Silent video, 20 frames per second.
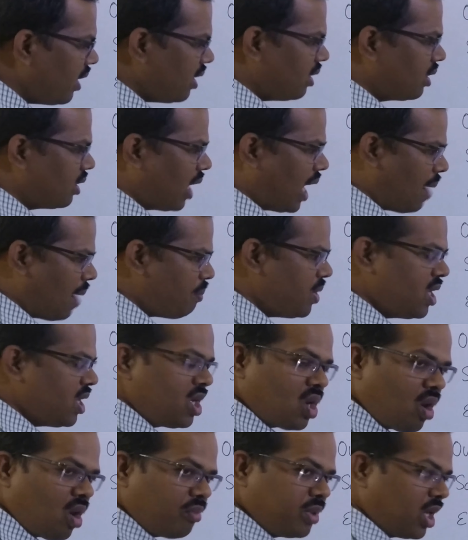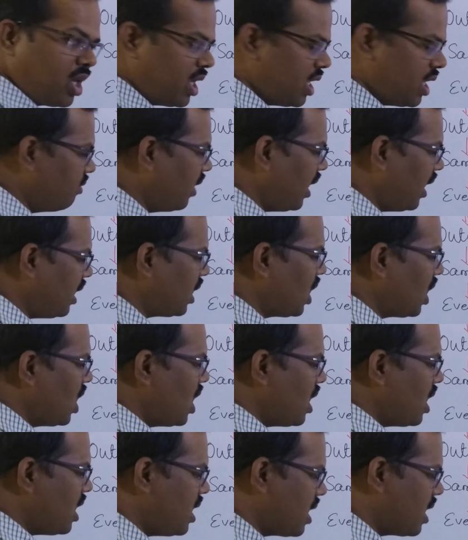happening of the event
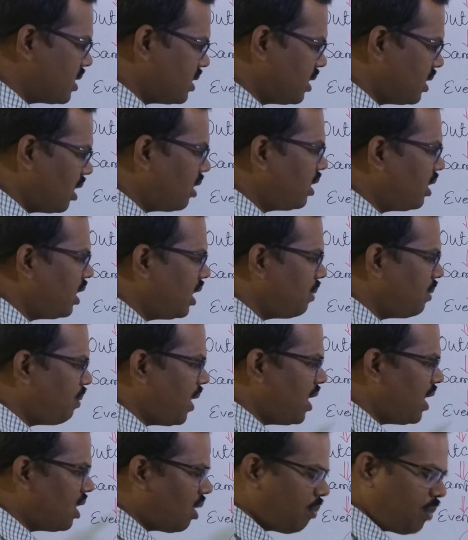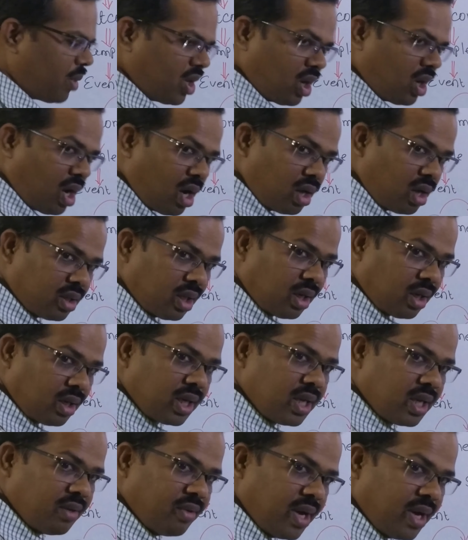does not depend upon other
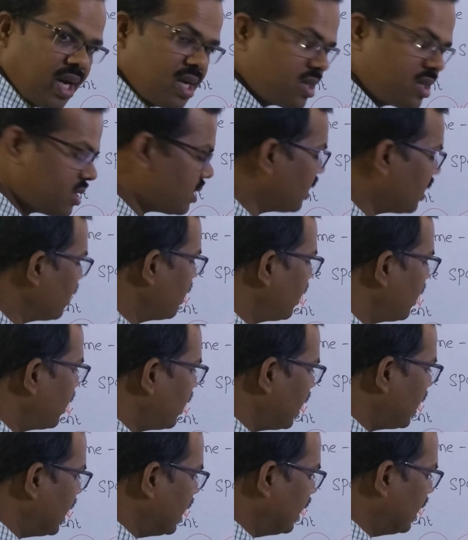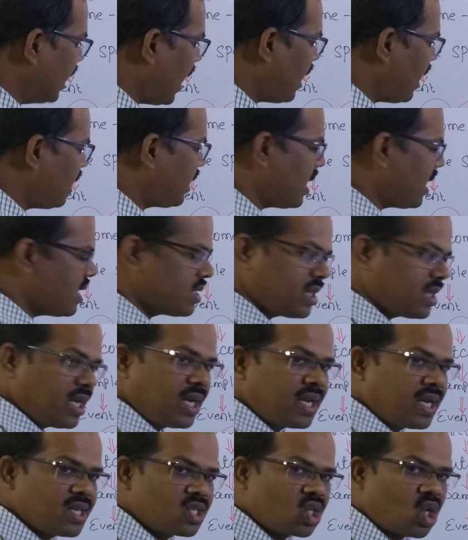events, in that case, it
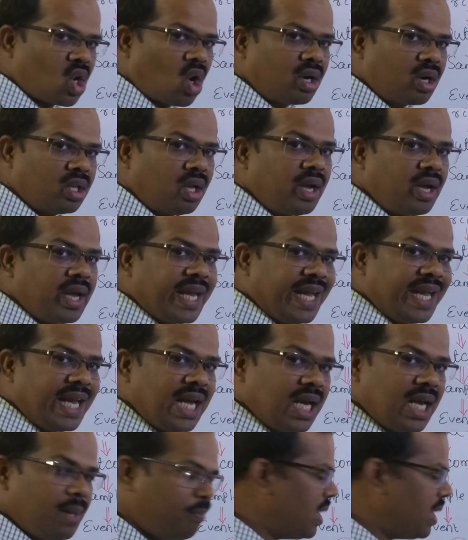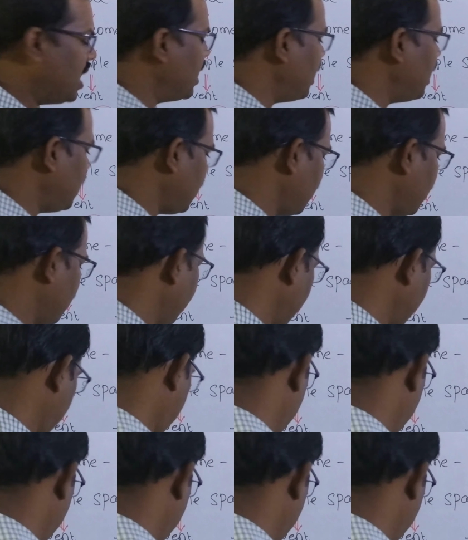is called the independent event.